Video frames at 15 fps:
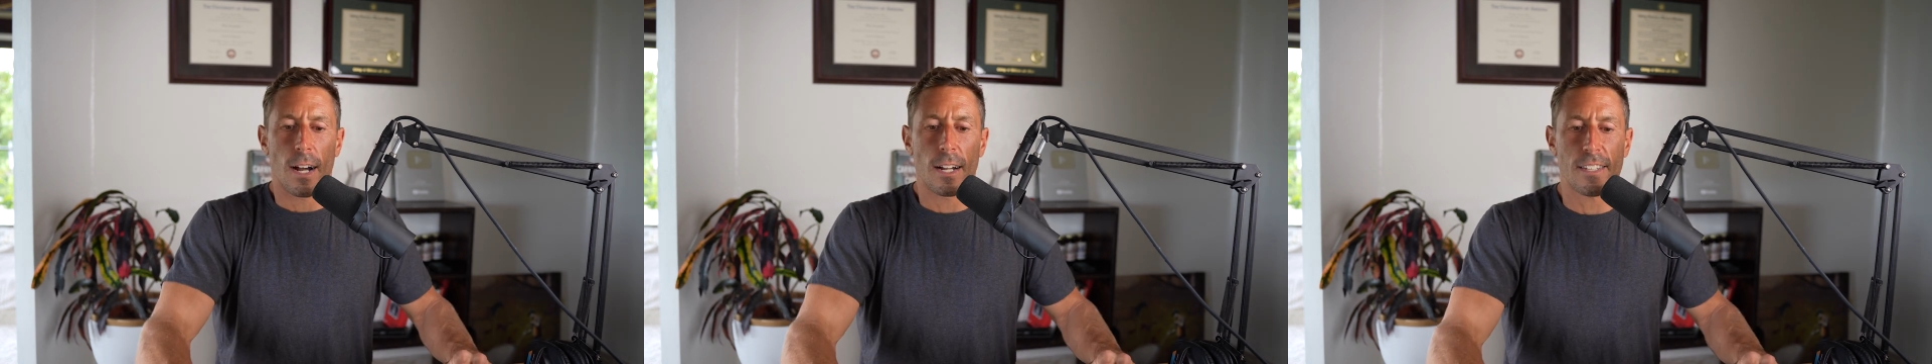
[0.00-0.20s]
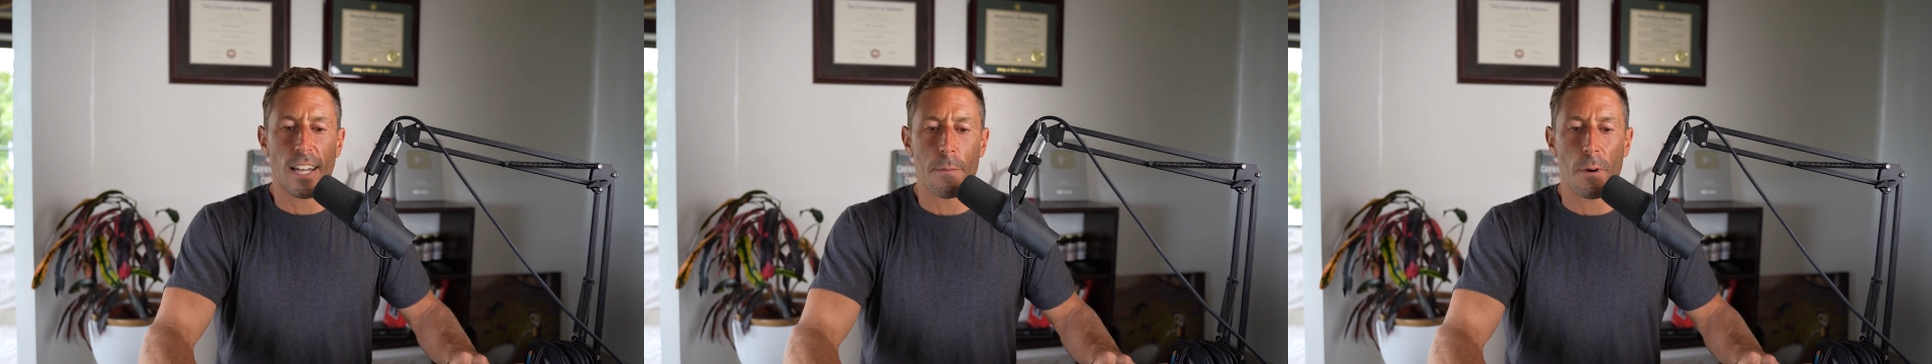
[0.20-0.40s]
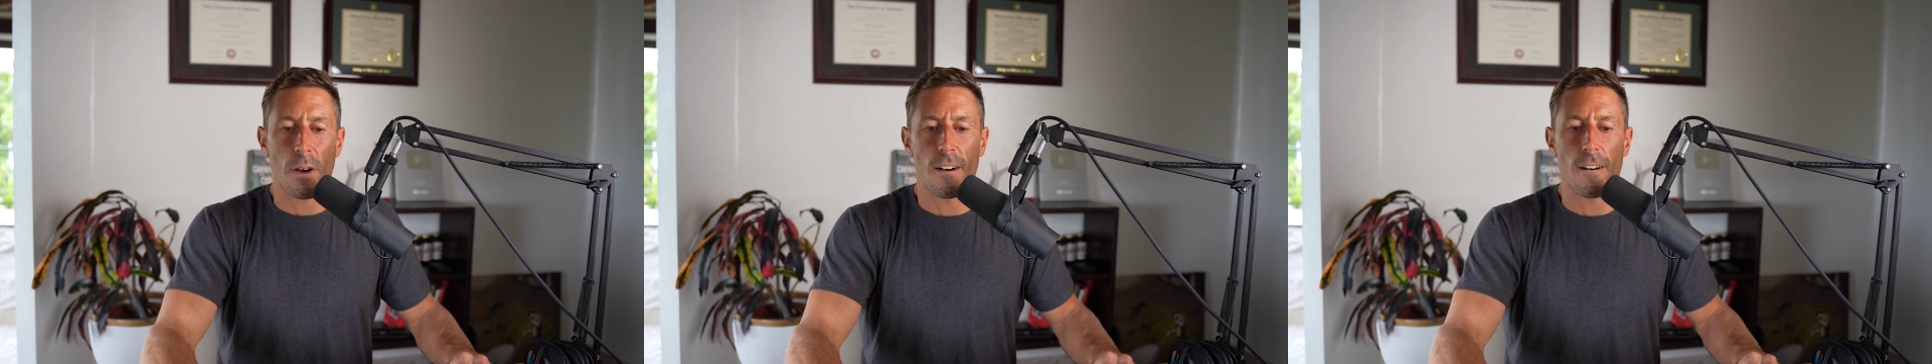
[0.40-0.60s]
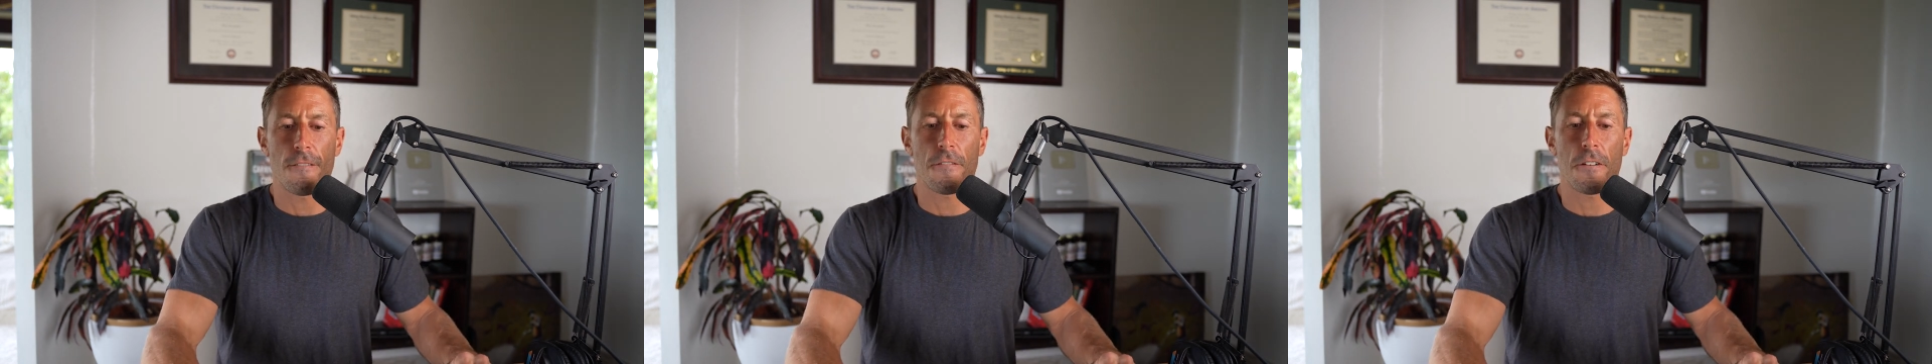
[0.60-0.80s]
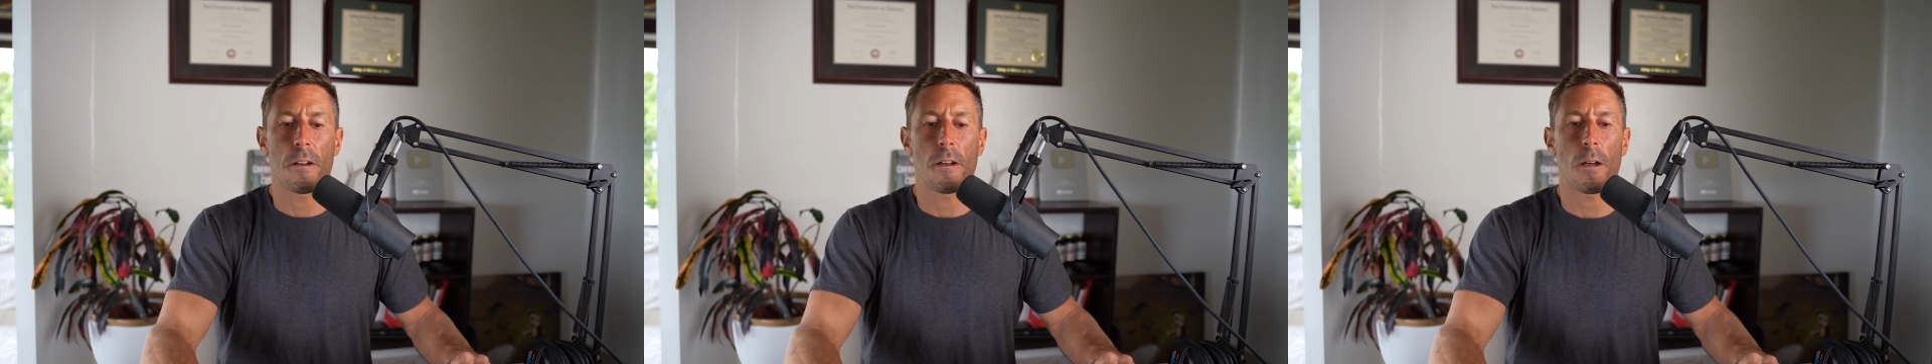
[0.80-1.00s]
A type
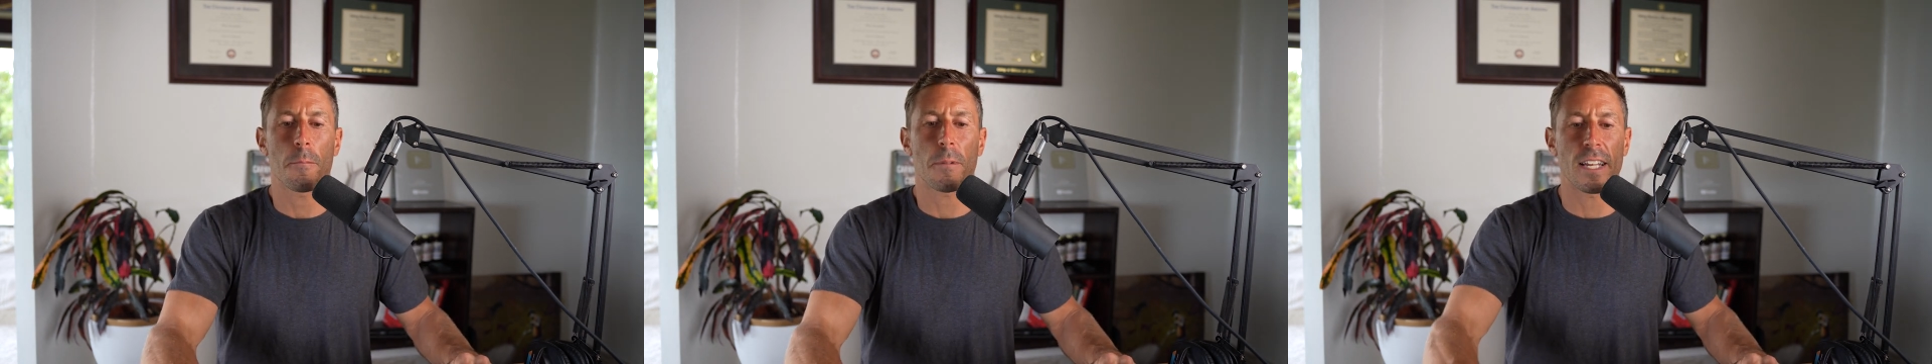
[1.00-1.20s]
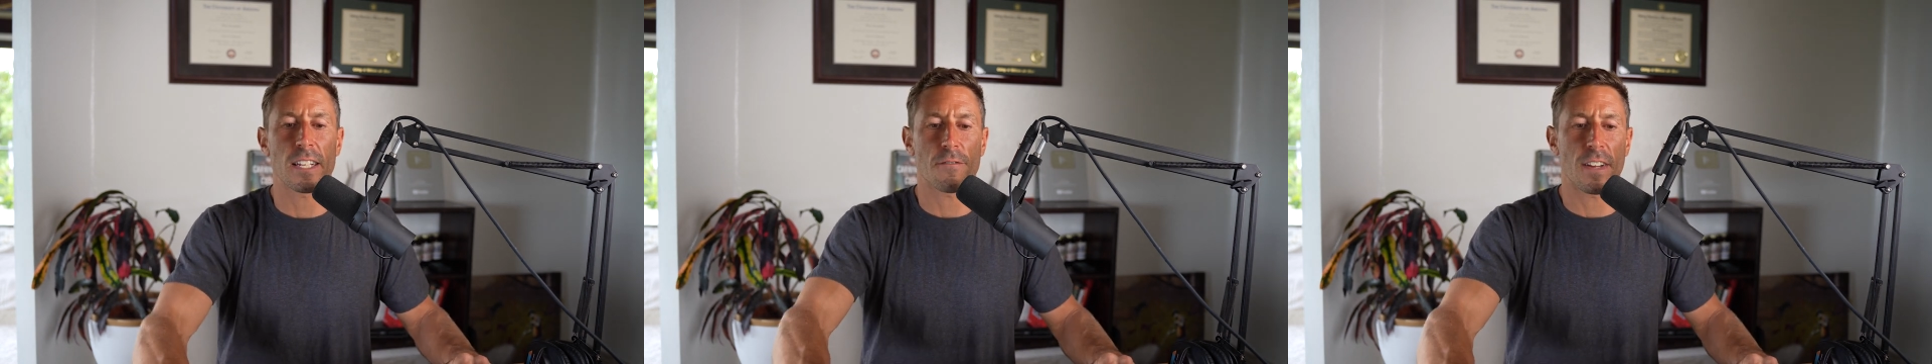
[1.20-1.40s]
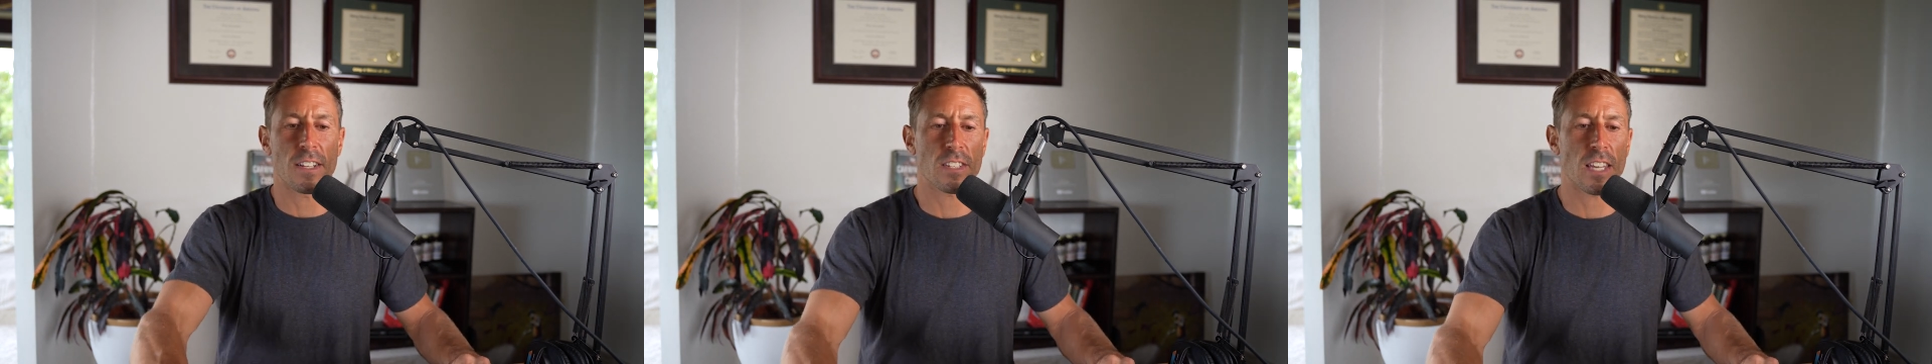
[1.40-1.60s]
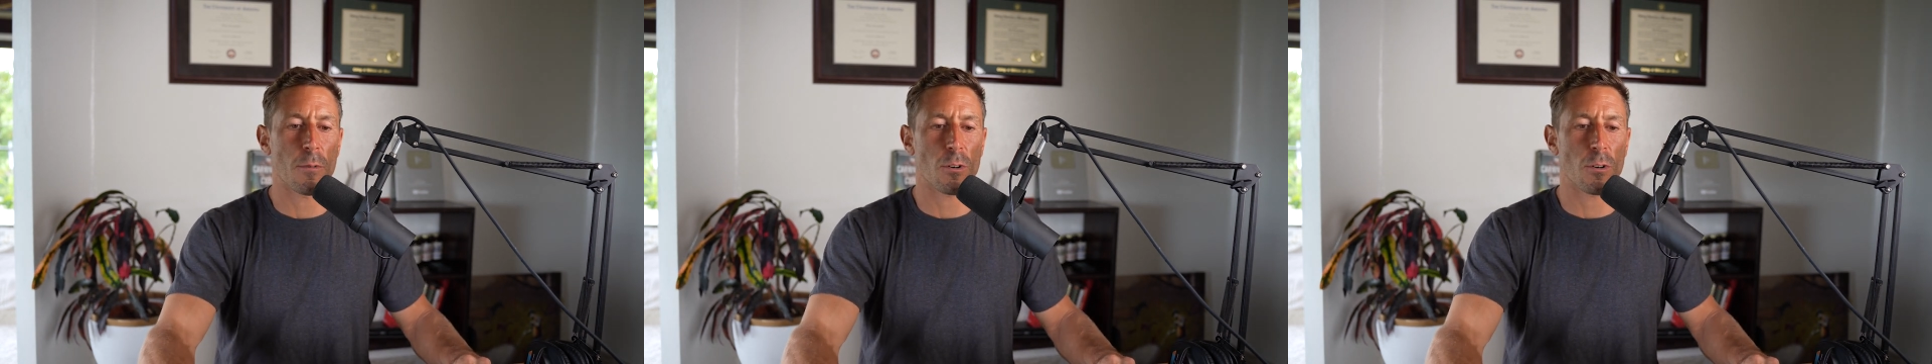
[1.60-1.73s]
of plant defense